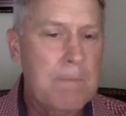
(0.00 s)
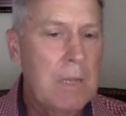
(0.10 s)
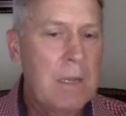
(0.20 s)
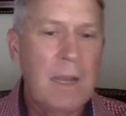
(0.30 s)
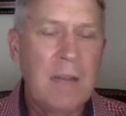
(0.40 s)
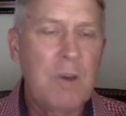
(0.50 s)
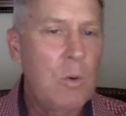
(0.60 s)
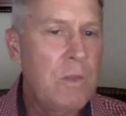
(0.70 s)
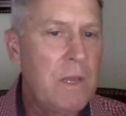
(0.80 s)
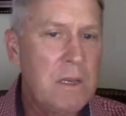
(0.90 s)
kind of
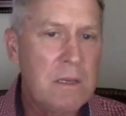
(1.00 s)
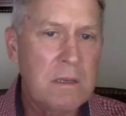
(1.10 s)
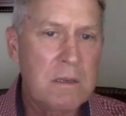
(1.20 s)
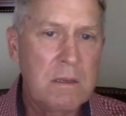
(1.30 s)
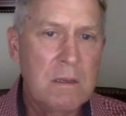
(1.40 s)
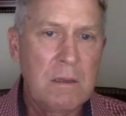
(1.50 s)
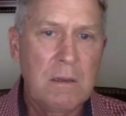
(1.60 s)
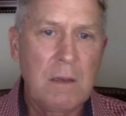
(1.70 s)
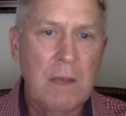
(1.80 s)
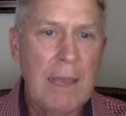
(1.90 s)
own this
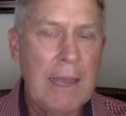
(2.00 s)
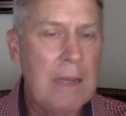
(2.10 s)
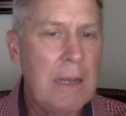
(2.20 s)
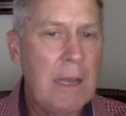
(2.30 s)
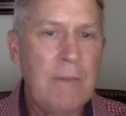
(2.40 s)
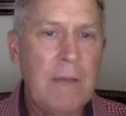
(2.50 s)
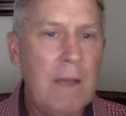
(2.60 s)
and and